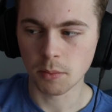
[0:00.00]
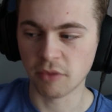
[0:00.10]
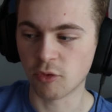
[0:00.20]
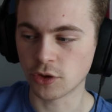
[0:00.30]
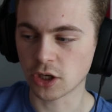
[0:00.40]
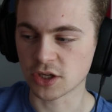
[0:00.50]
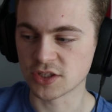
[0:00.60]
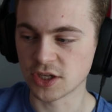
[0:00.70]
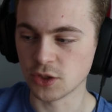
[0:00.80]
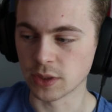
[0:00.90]
Before y'all
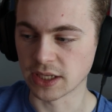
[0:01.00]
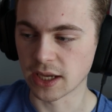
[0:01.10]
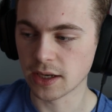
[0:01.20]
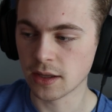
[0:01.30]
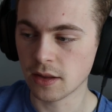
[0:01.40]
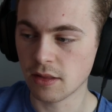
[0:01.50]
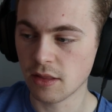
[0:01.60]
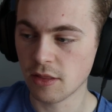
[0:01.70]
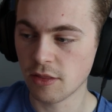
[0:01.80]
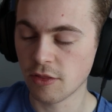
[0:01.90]
continue again,
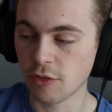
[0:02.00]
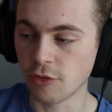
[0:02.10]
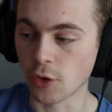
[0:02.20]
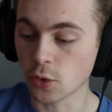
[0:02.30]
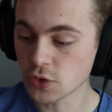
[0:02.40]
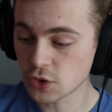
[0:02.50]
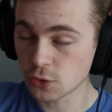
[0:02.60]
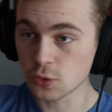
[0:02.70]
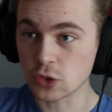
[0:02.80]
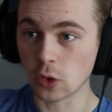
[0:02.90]
those
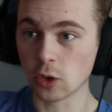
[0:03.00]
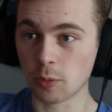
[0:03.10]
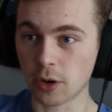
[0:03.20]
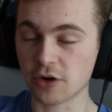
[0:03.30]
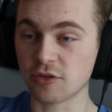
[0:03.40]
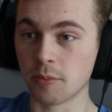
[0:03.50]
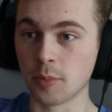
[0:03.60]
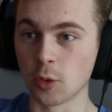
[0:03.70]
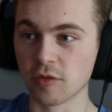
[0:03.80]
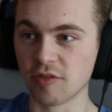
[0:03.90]
two solo parts from
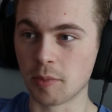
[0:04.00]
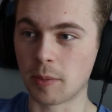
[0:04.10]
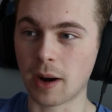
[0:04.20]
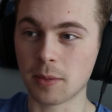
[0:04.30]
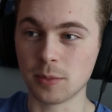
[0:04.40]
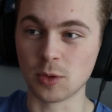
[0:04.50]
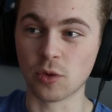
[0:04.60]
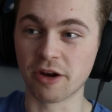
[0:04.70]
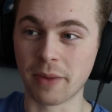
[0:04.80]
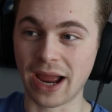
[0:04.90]
both of them are probably
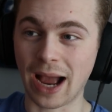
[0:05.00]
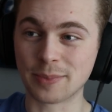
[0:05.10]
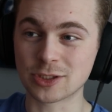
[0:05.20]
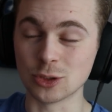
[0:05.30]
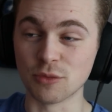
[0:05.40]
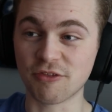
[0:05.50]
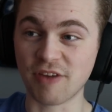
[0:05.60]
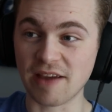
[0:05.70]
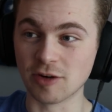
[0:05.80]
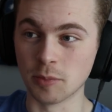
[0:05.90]
one of my absolute
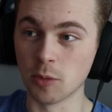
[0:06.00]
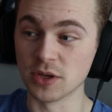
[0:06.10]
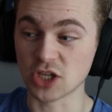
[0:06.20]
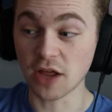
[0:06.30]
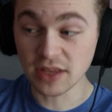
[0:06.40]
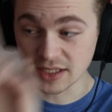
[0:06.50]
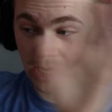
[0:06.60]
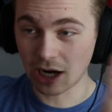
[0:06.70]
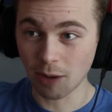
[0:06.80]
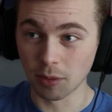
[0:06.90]
favorite moments on the
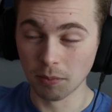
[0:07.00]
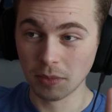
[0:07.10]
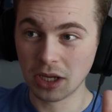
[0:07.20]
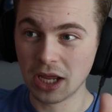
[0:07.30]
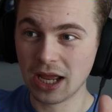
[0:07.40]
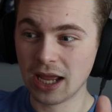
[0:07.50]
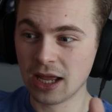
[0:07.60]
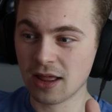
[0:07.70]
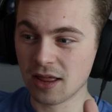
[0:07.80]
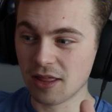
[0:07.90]
entire album.
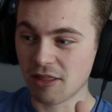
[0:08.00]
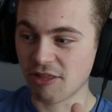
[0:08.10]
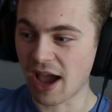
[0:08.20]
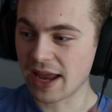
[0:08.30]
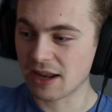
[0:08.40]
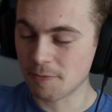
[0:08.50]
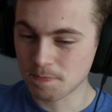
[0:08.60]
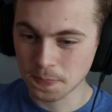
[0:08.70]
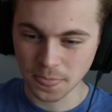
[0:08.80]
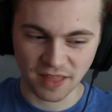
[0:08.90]
That
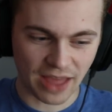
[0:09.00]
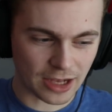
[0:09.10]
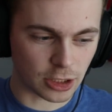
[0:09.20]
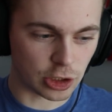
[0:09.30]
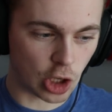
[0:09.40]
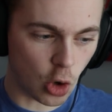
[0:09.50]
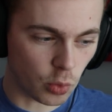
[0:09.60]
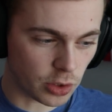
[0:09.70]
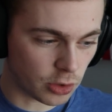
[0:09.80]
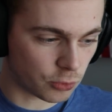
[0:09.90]
lower